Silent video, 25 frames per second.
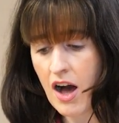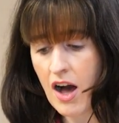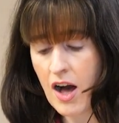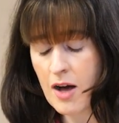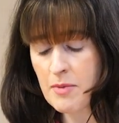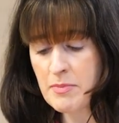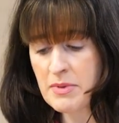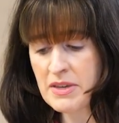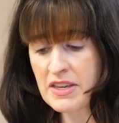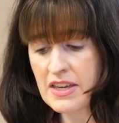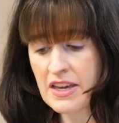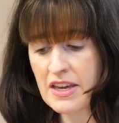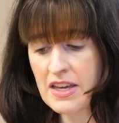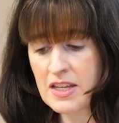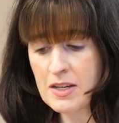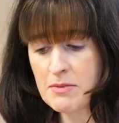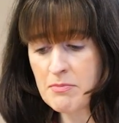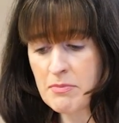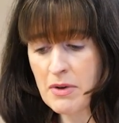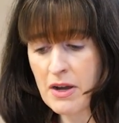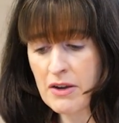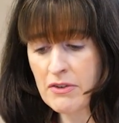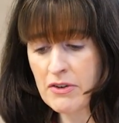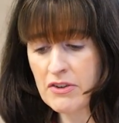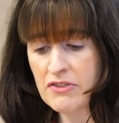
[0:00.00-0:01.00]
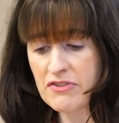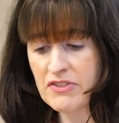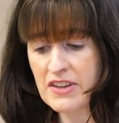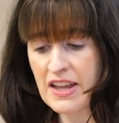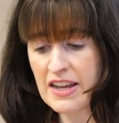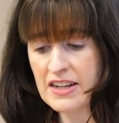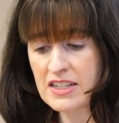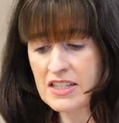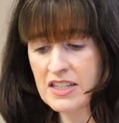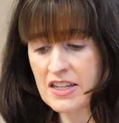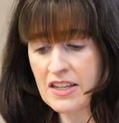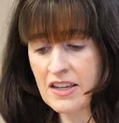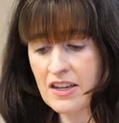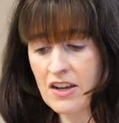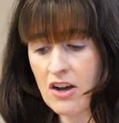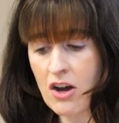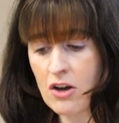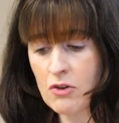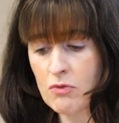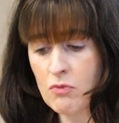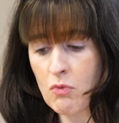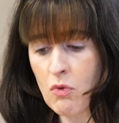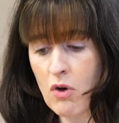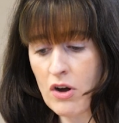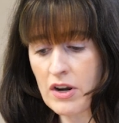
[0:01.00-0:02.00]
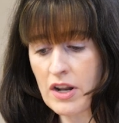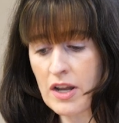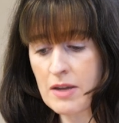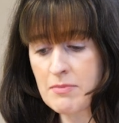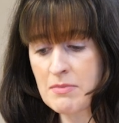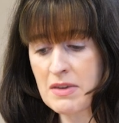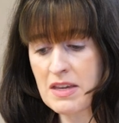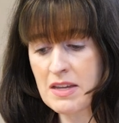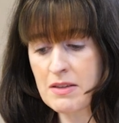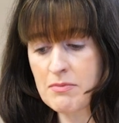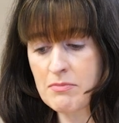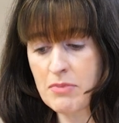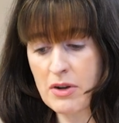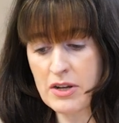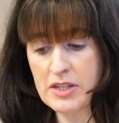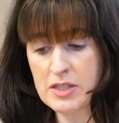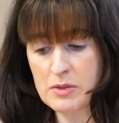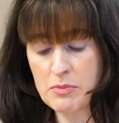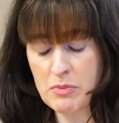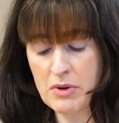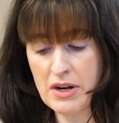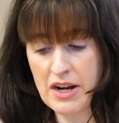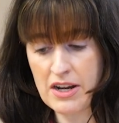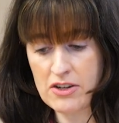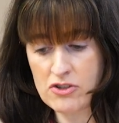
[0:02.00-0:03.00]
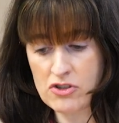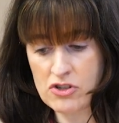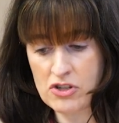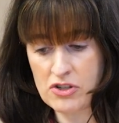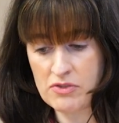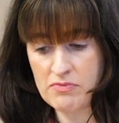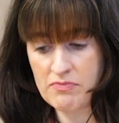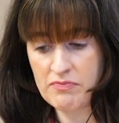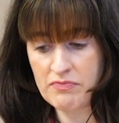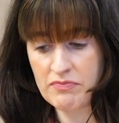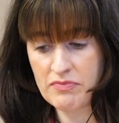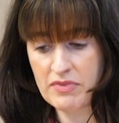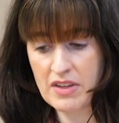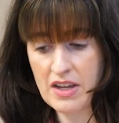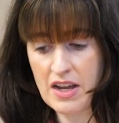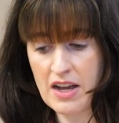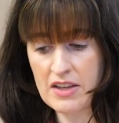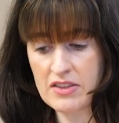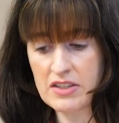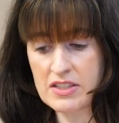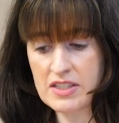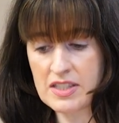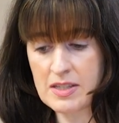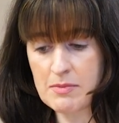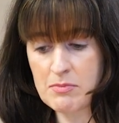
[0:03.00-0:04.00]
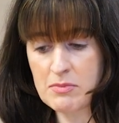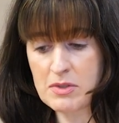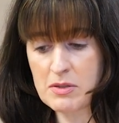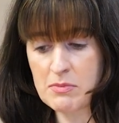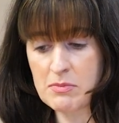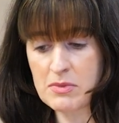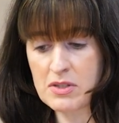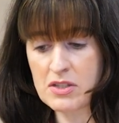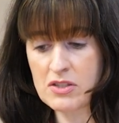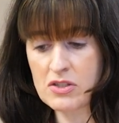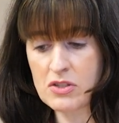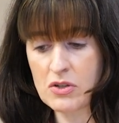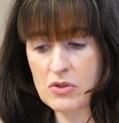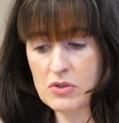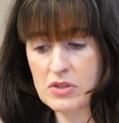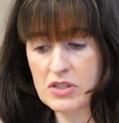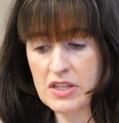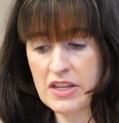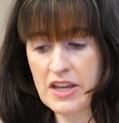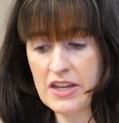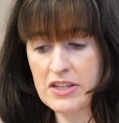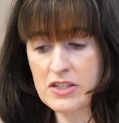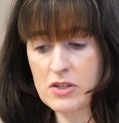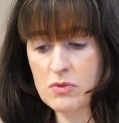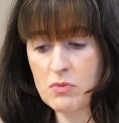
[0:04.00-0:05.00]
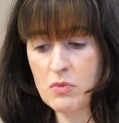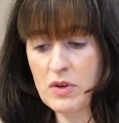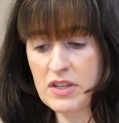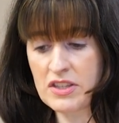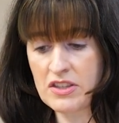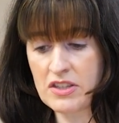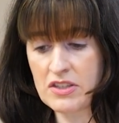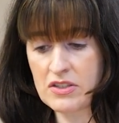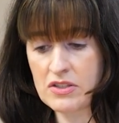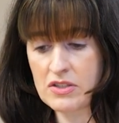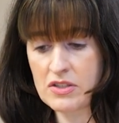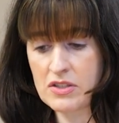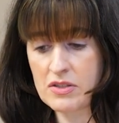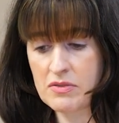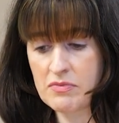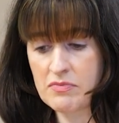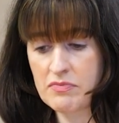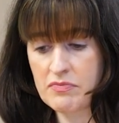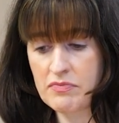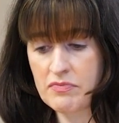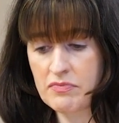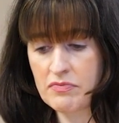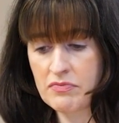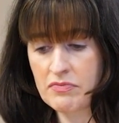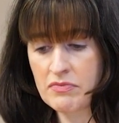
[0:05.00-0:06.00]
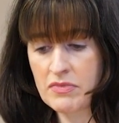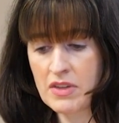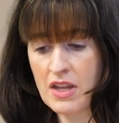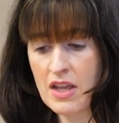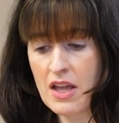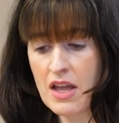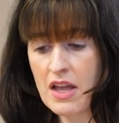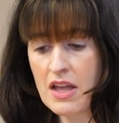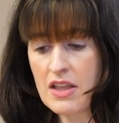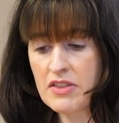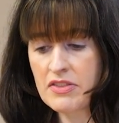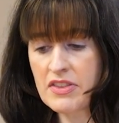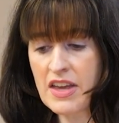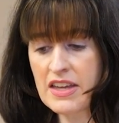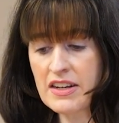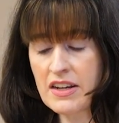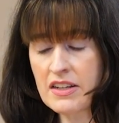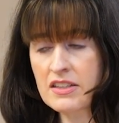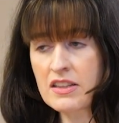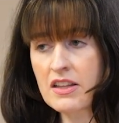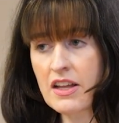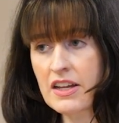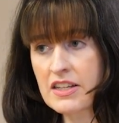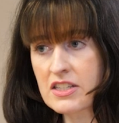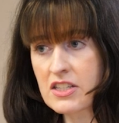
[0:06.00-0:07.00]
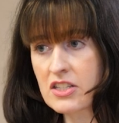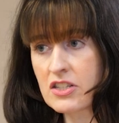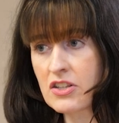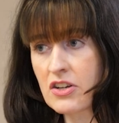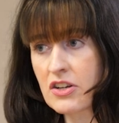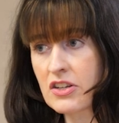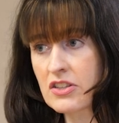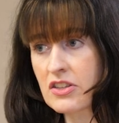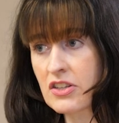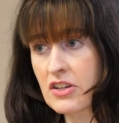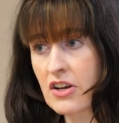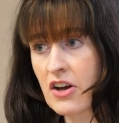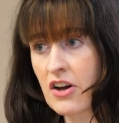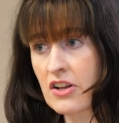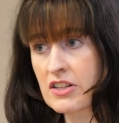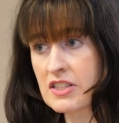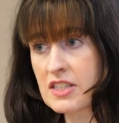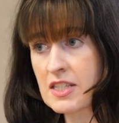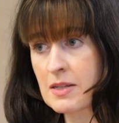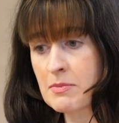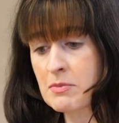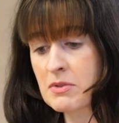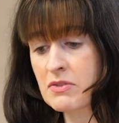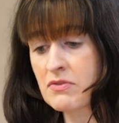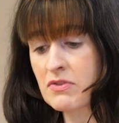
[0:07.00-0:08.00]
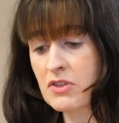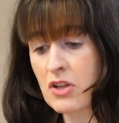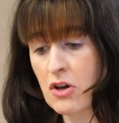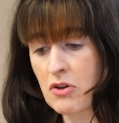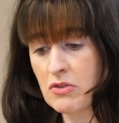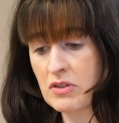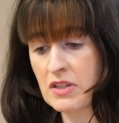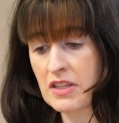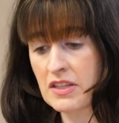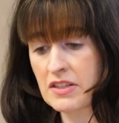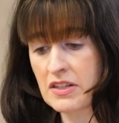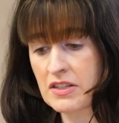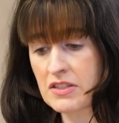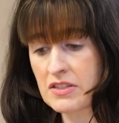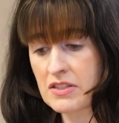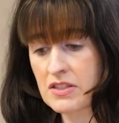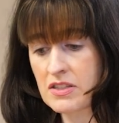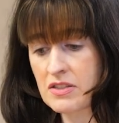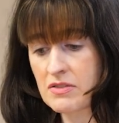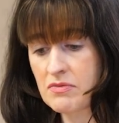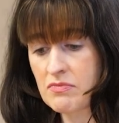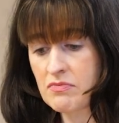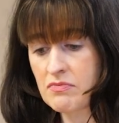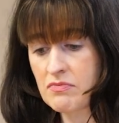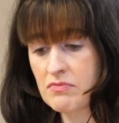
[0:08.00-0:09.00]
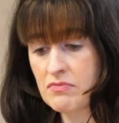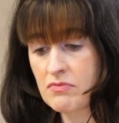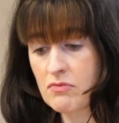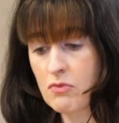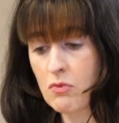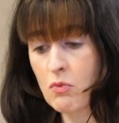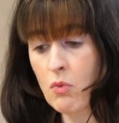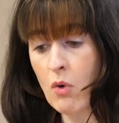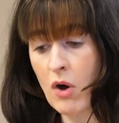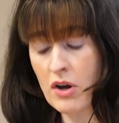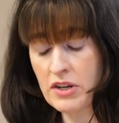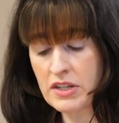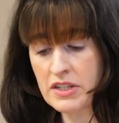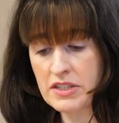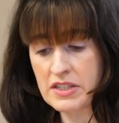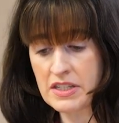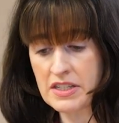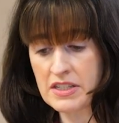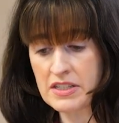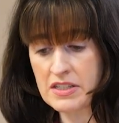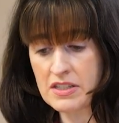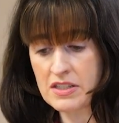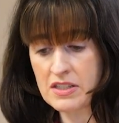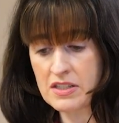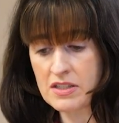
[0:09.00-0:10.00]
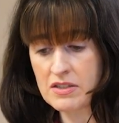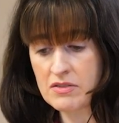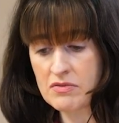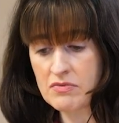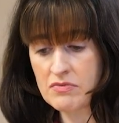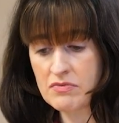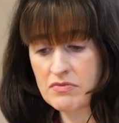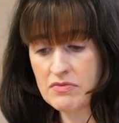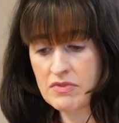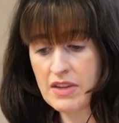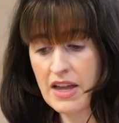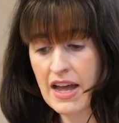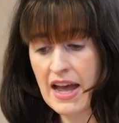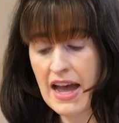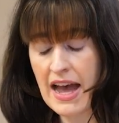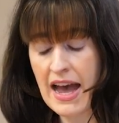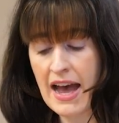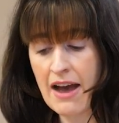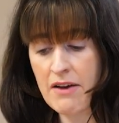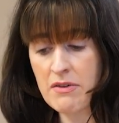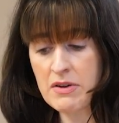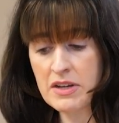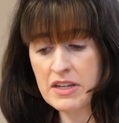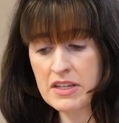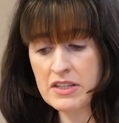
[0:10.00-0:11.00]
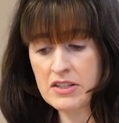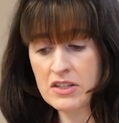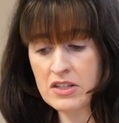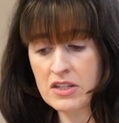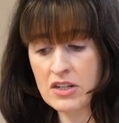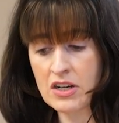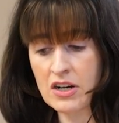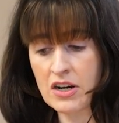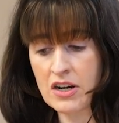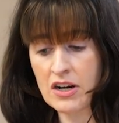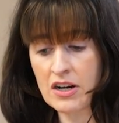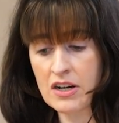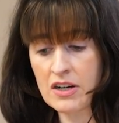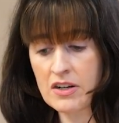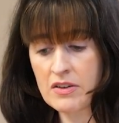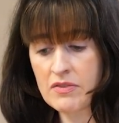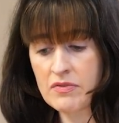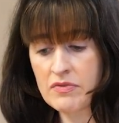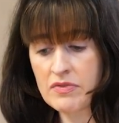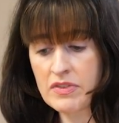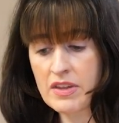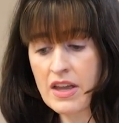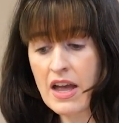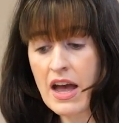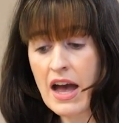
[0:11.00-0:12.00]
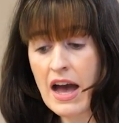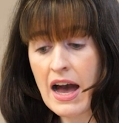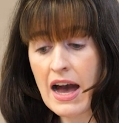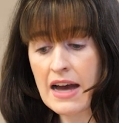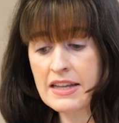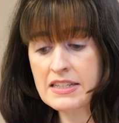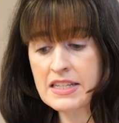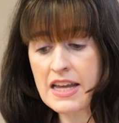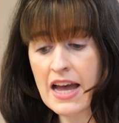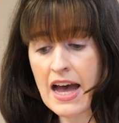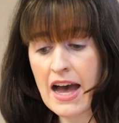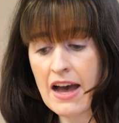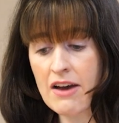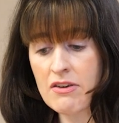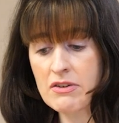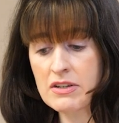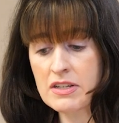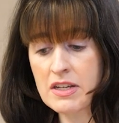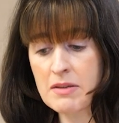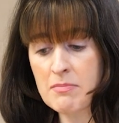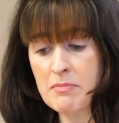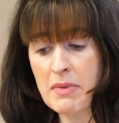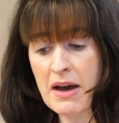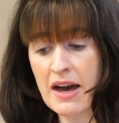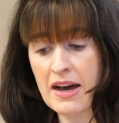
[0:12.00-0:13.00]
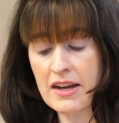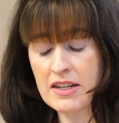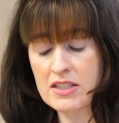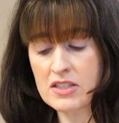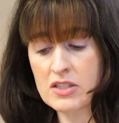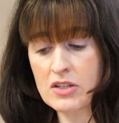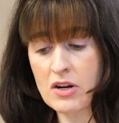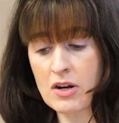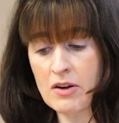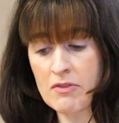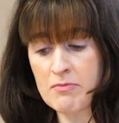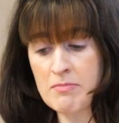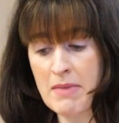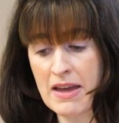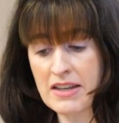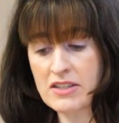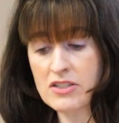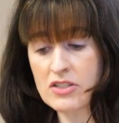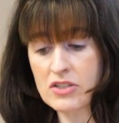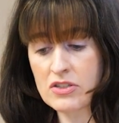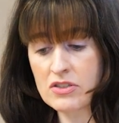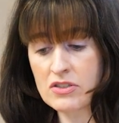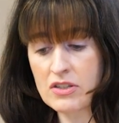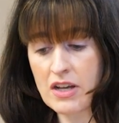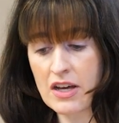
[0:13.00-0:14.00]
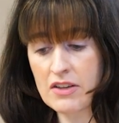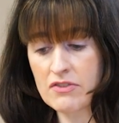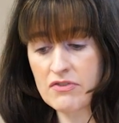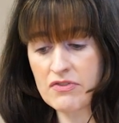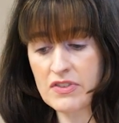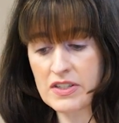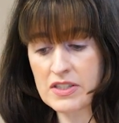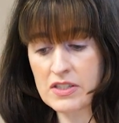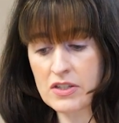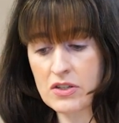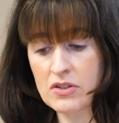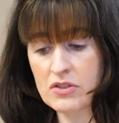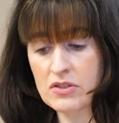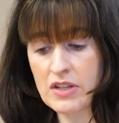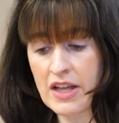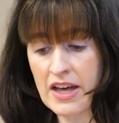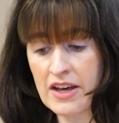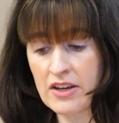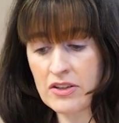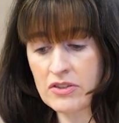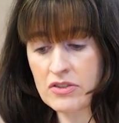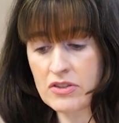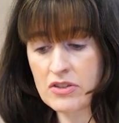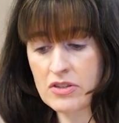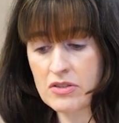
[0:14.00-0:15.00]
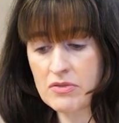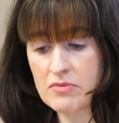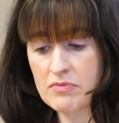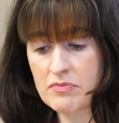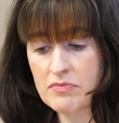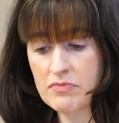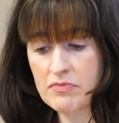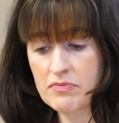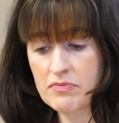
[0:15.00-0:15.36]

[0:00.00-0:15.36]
I'll begin by reflecting on what I mean by depression and the symptoms associated with it. Then I'd like to look at the concept of loneliness, what it is, how it can occur, and how it impacts our mental and physical health.